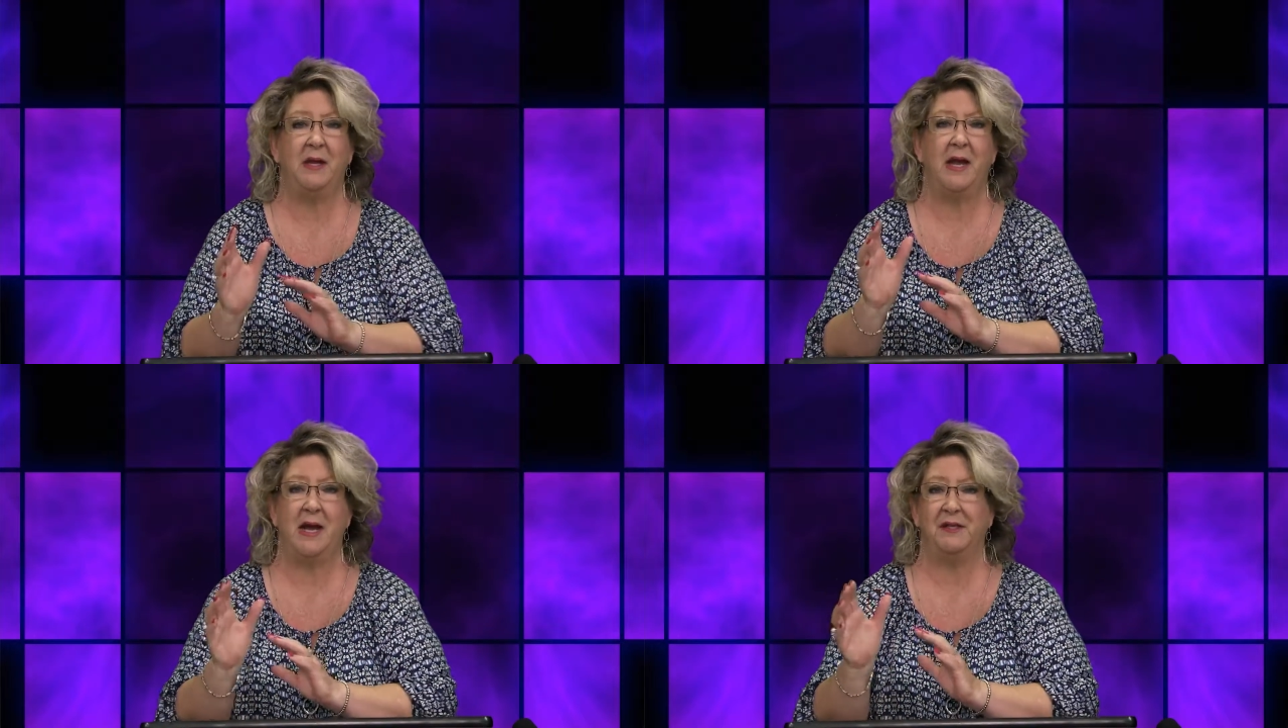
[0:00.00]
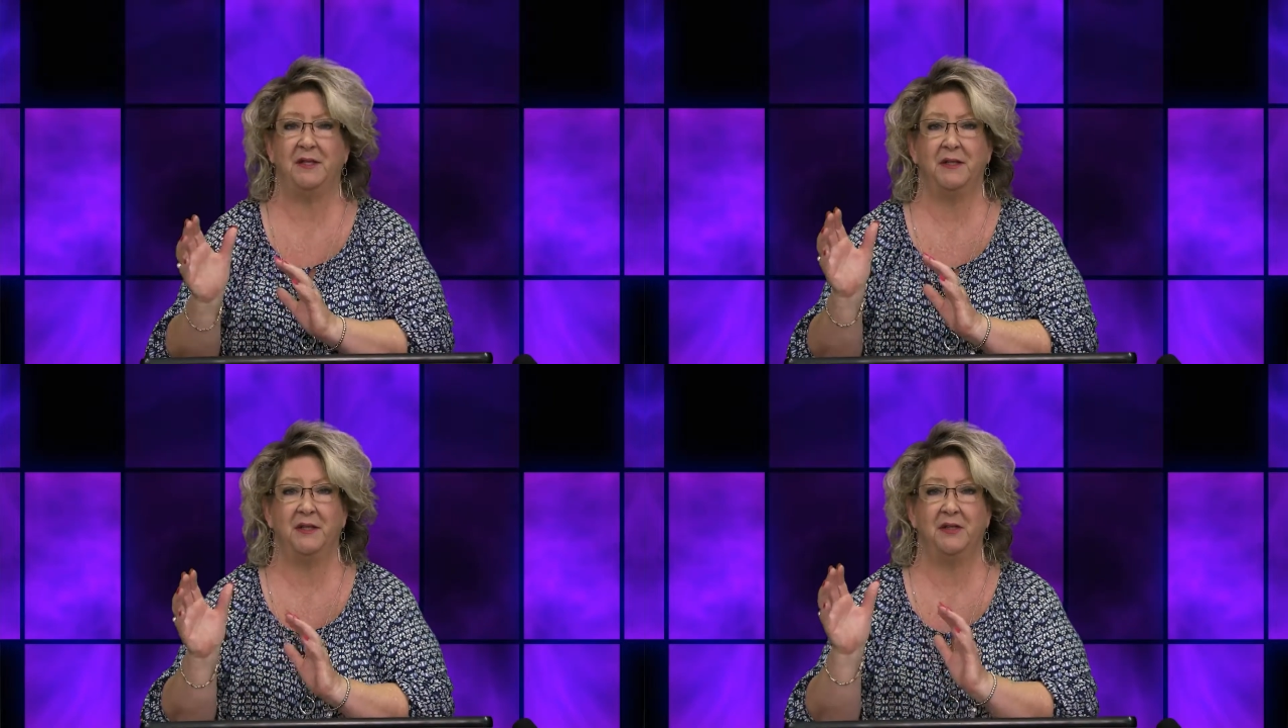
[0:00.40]
He
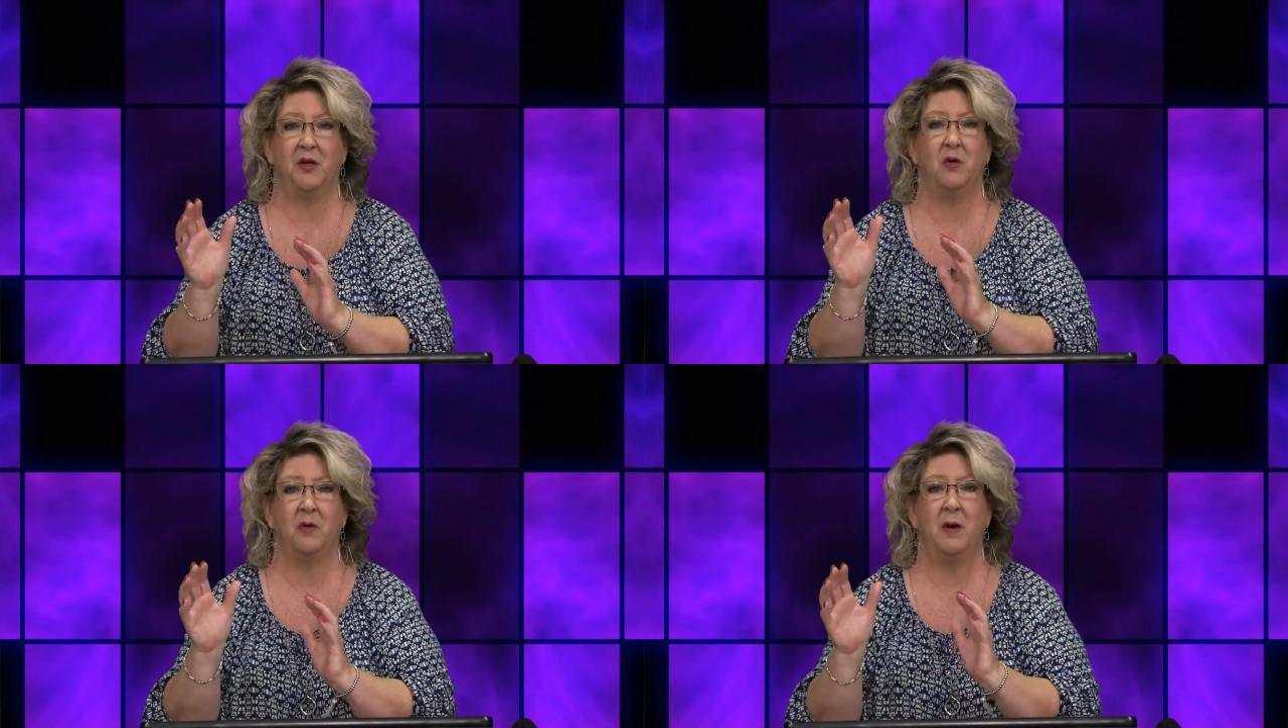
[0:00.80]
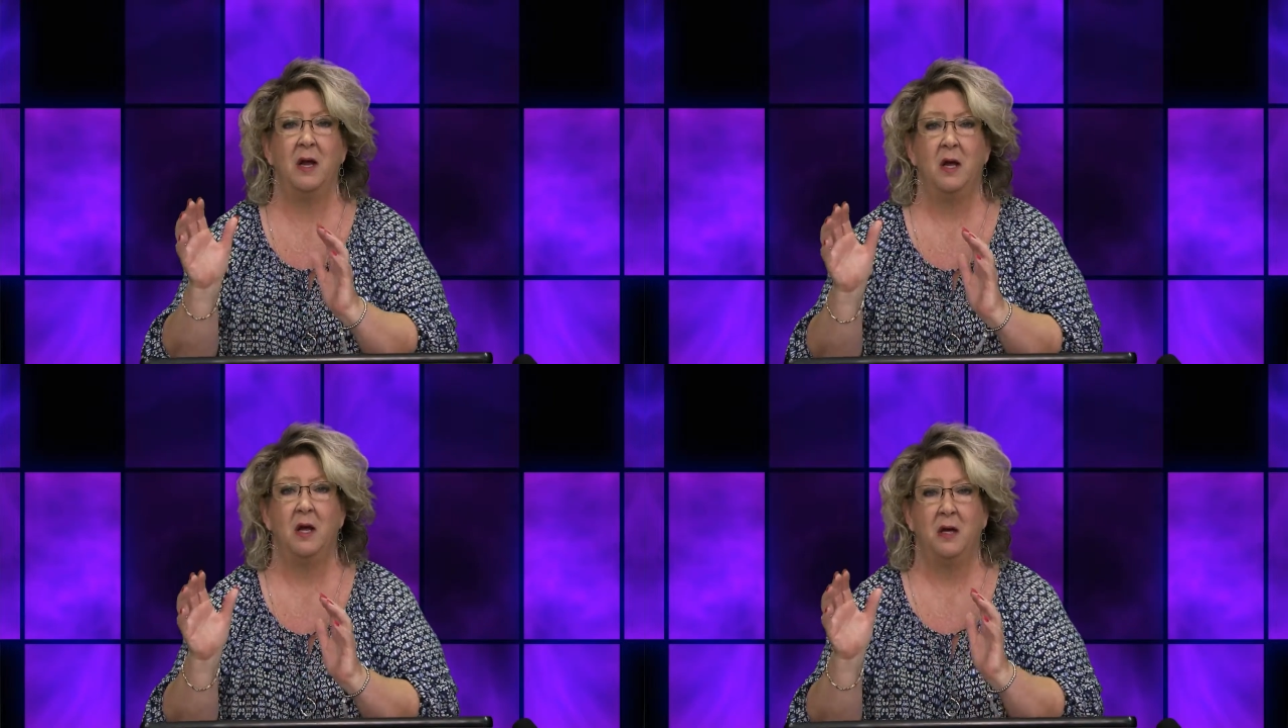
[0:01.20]
has a, his own
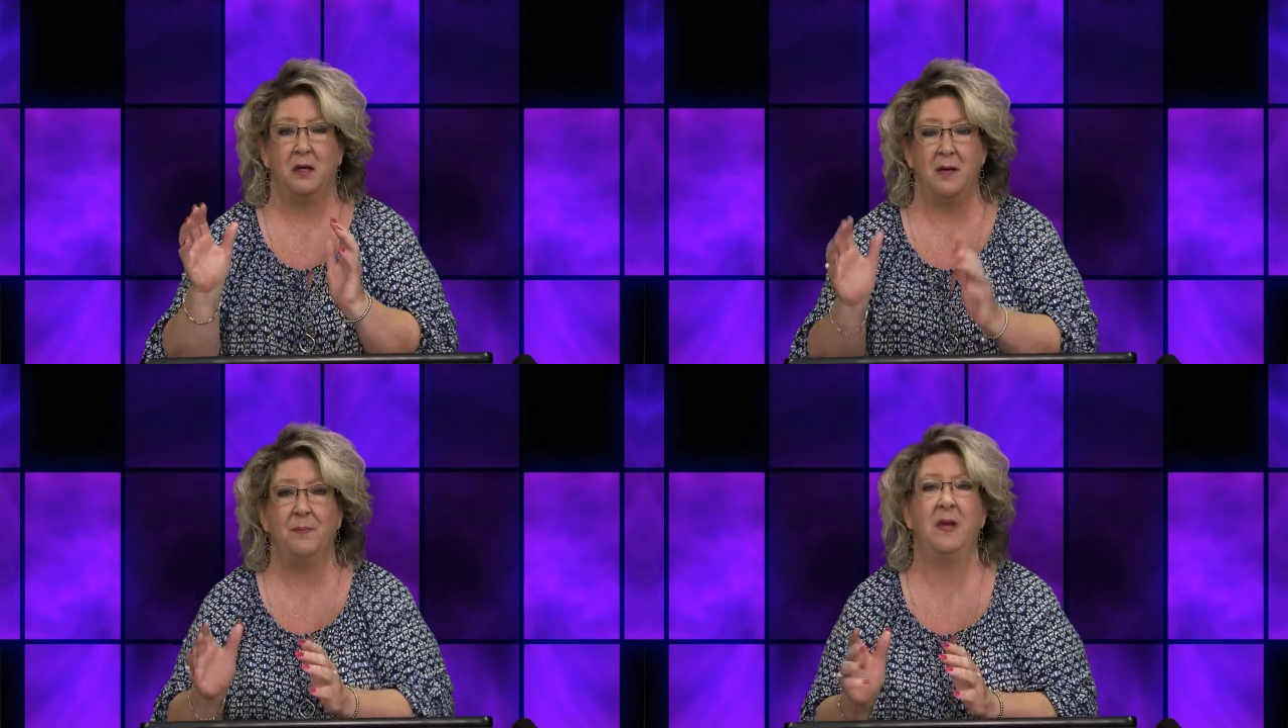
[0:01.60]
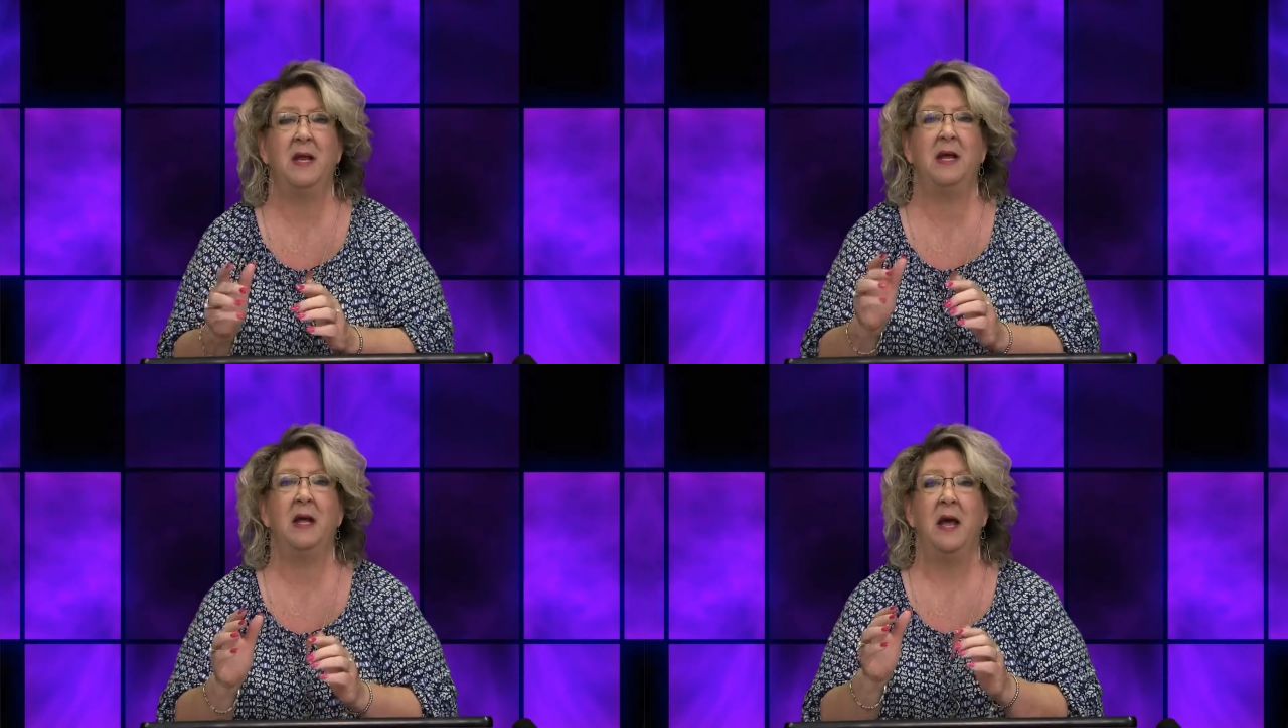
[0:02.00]

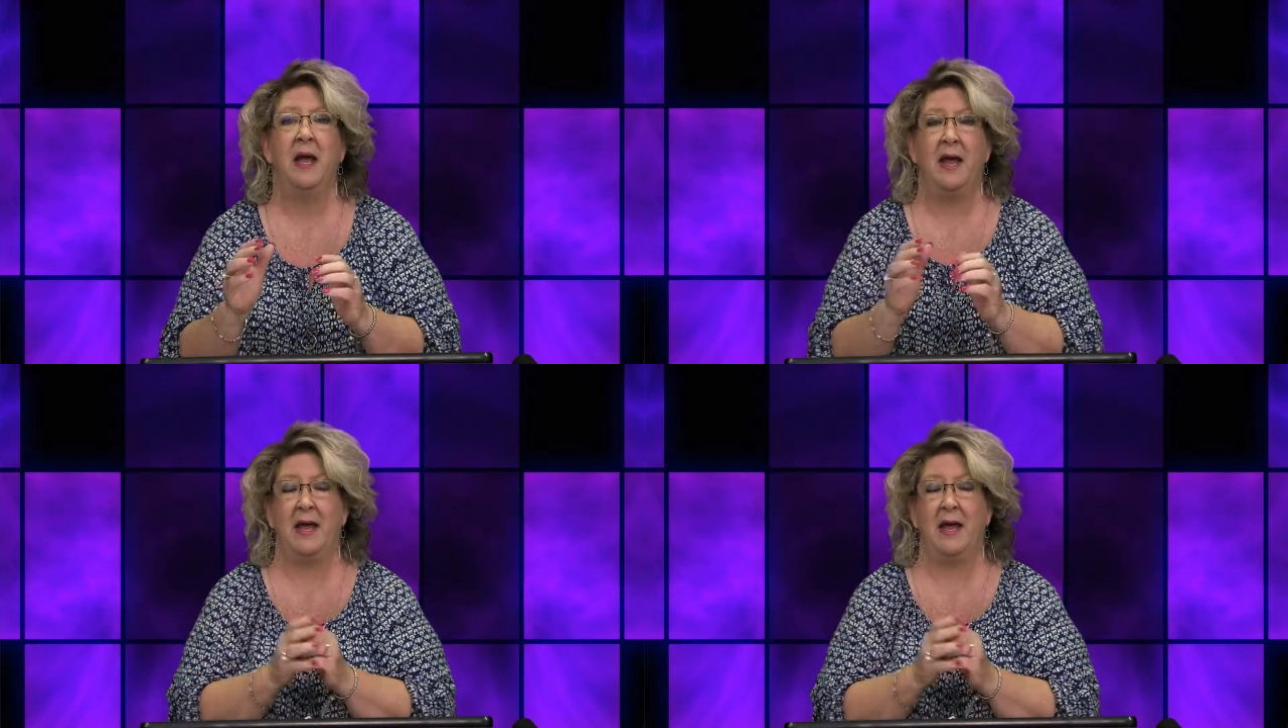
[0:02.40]
company,